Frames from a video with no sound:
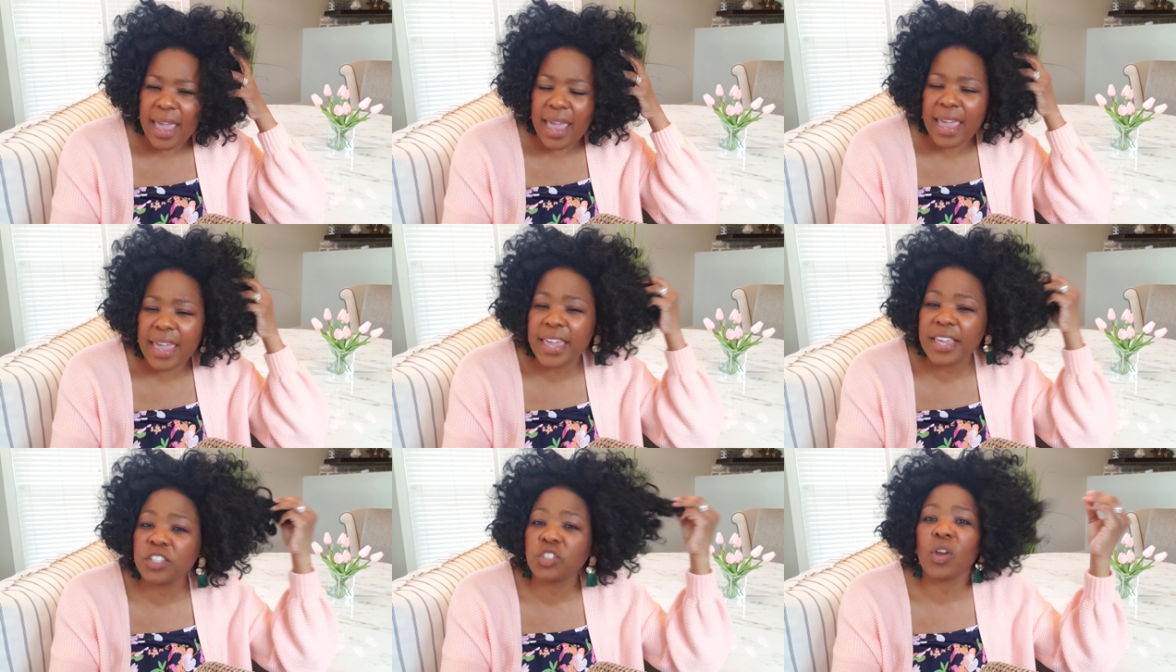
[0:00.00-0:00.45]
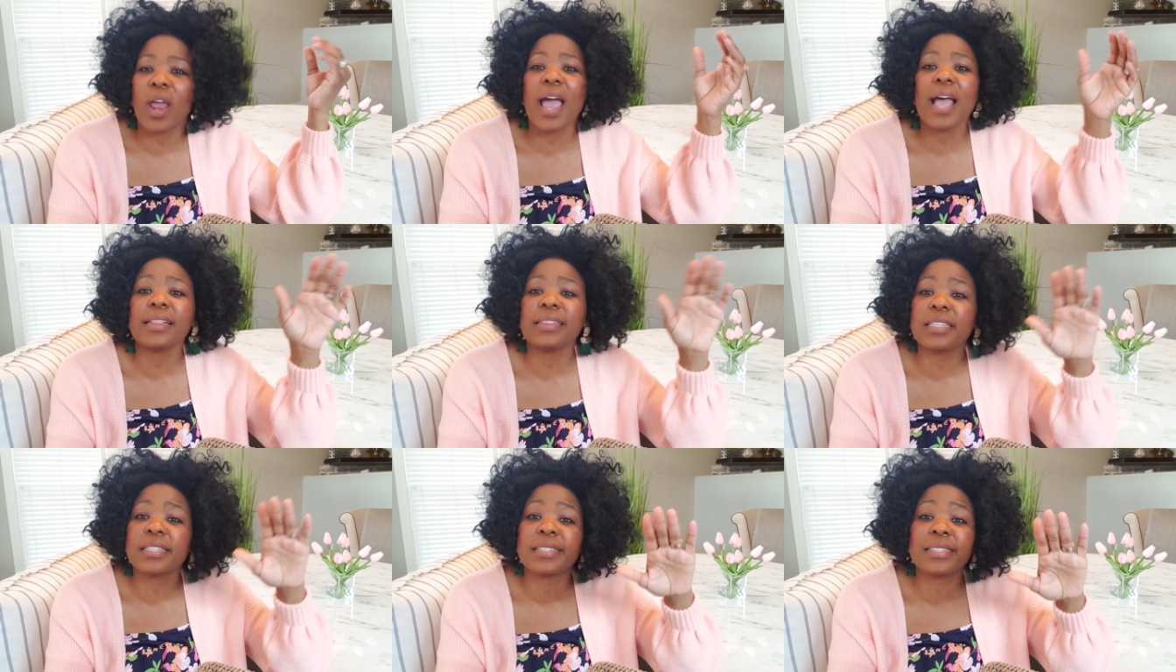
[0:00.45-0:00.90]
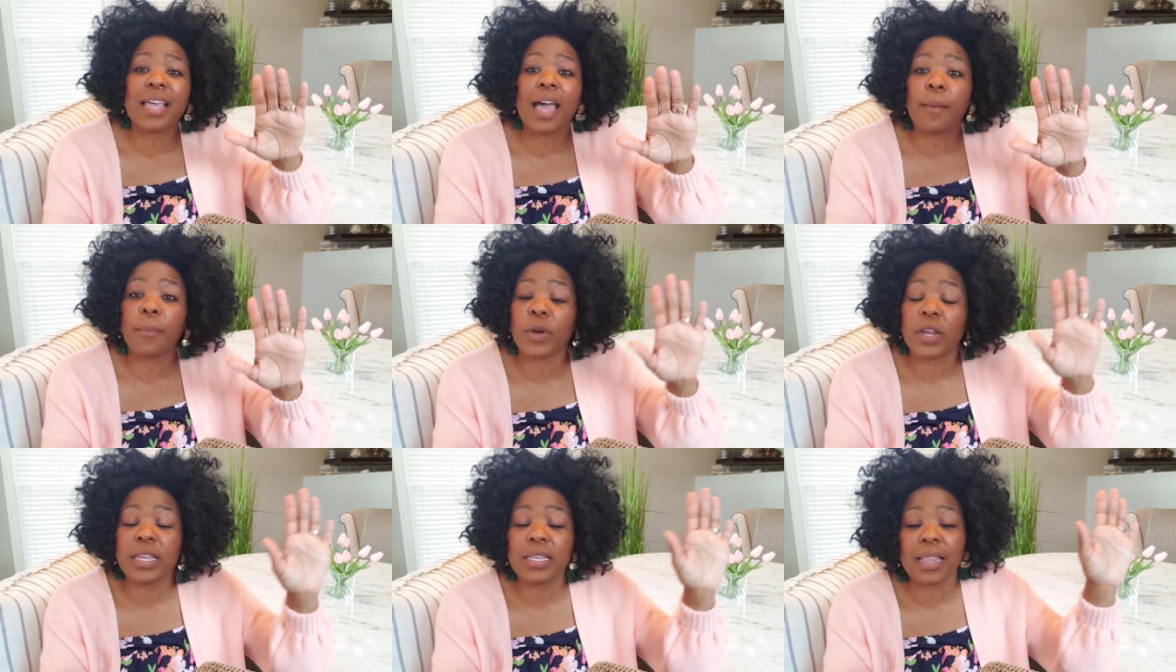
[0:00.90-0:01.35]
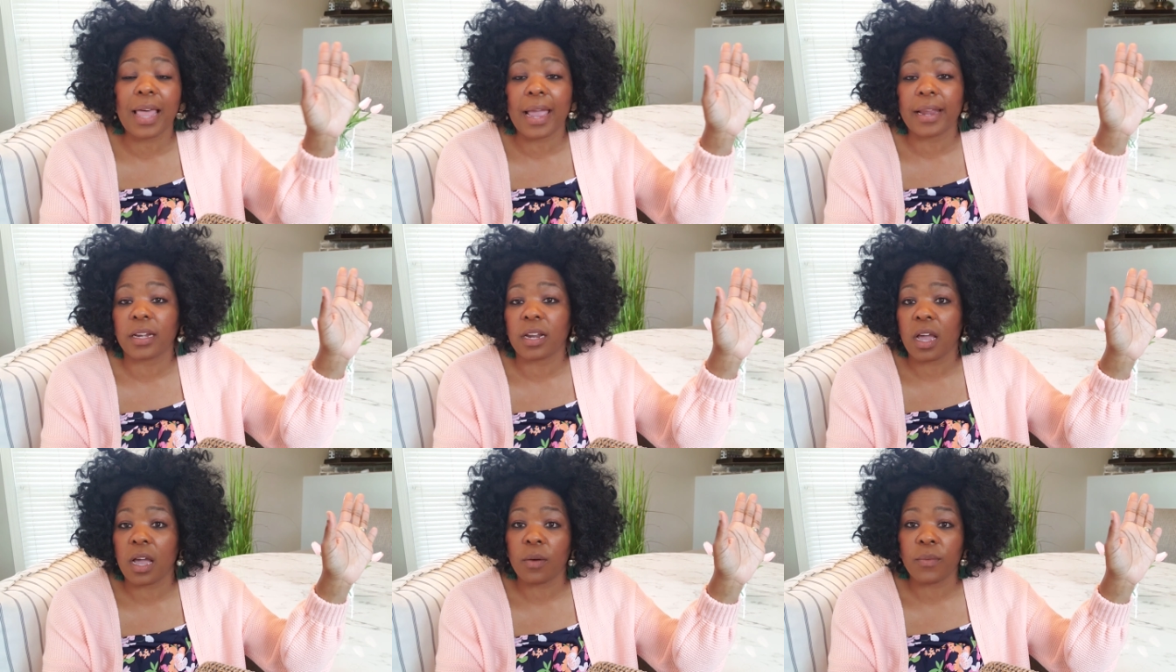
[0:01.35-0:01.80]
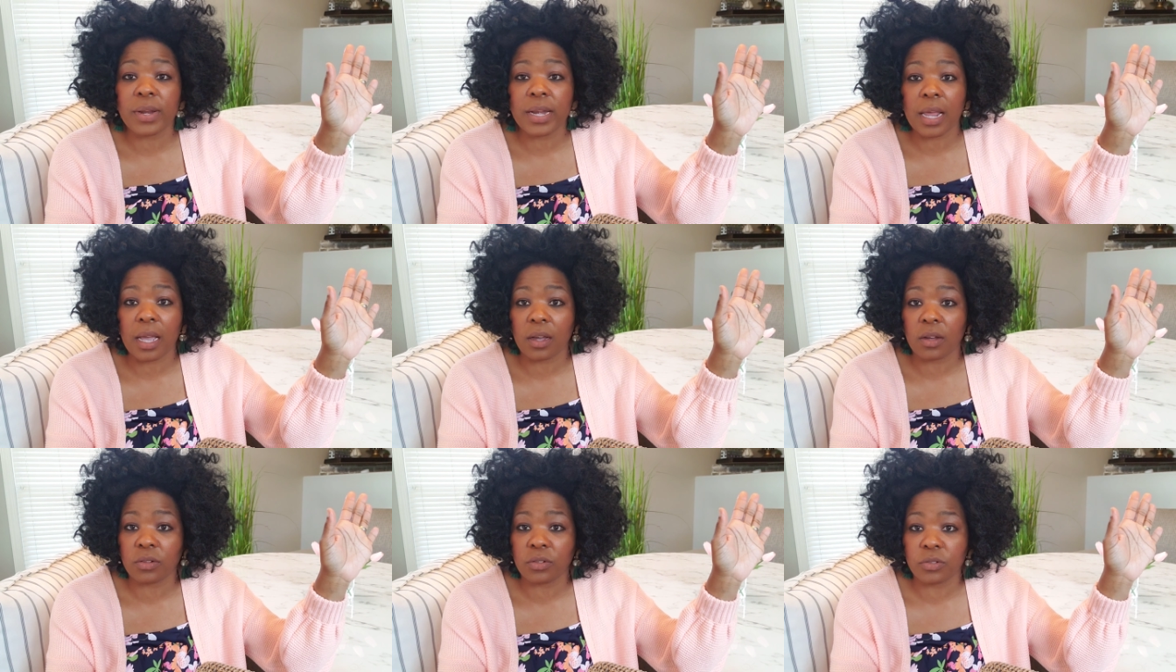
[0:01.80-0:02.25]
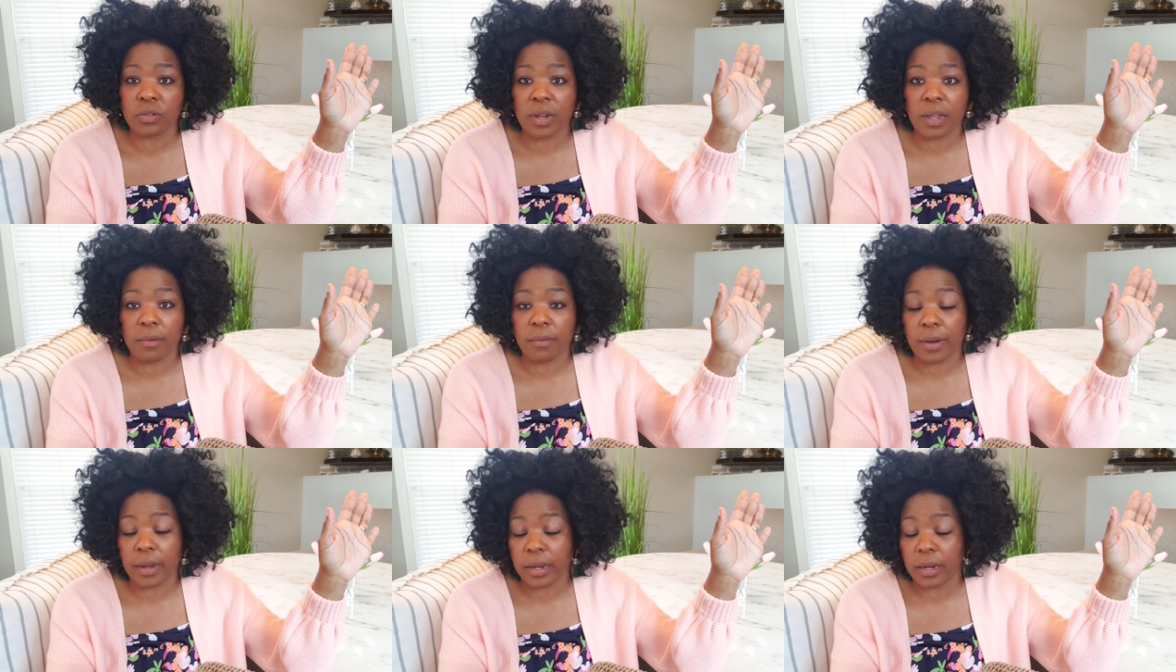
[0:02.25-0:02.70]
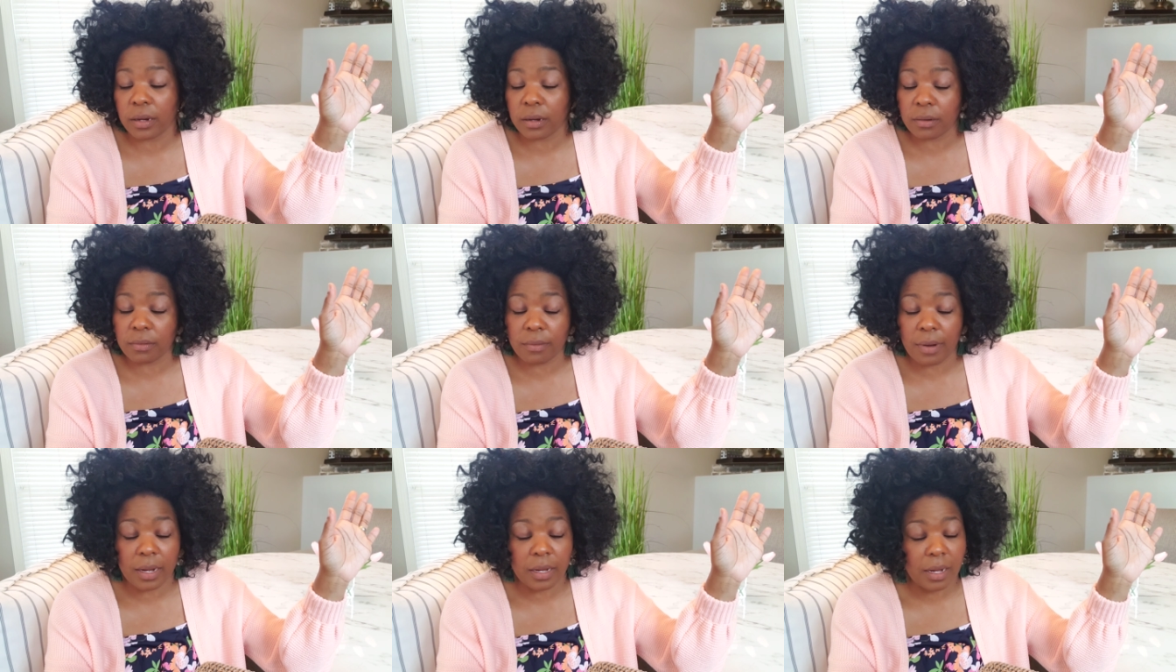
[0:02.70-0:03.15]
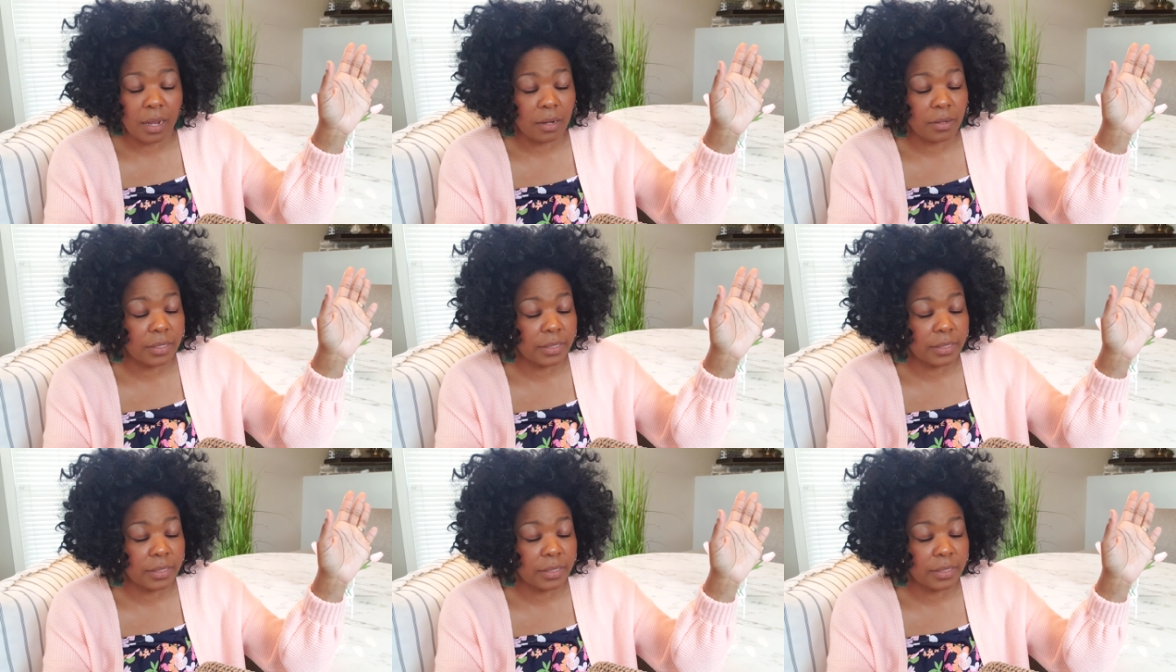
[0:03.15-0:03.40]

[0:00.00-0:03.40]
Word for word: And he tried to stop her. He like, no, nah, we're not going to do that right here, right now.